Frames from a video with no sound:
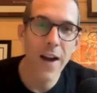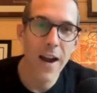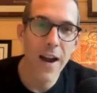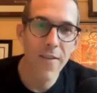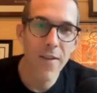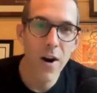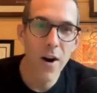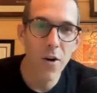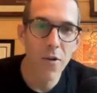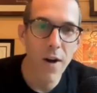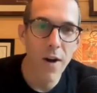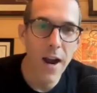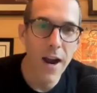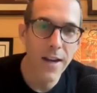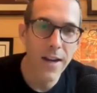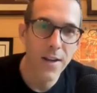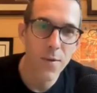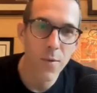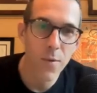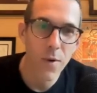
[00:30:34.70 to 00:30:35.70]
5-hour
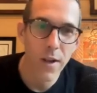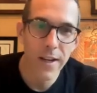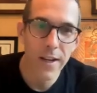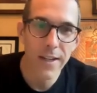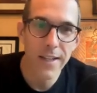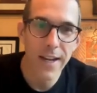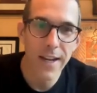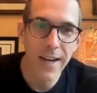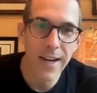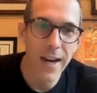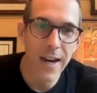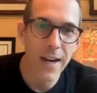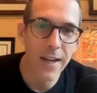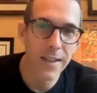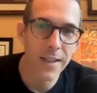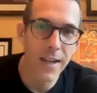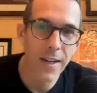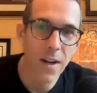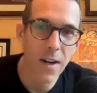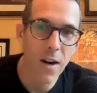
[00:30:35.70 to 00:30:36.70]
ride, you might take
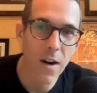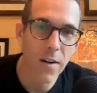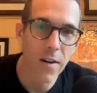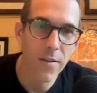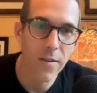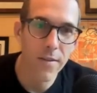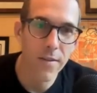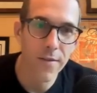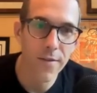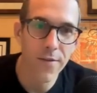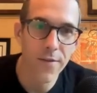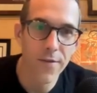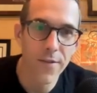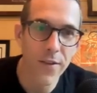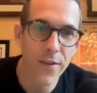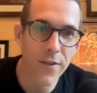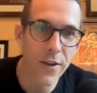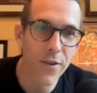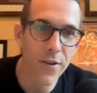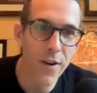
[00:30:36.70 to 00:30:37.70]
on like
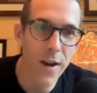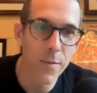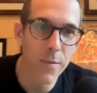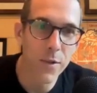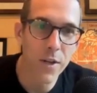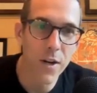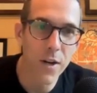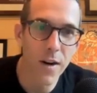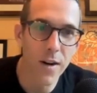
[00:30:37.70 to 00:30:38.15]
150 grams of